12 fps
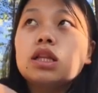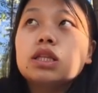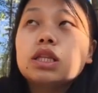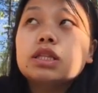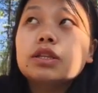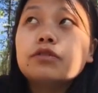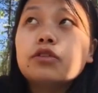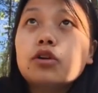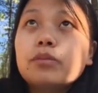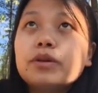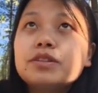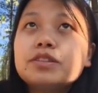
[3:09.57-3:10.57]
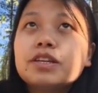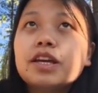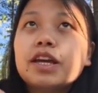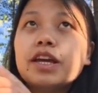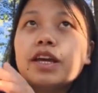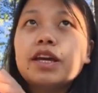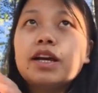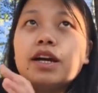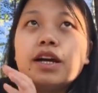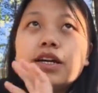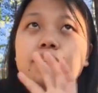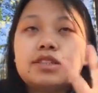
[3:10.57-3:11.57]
this environment, I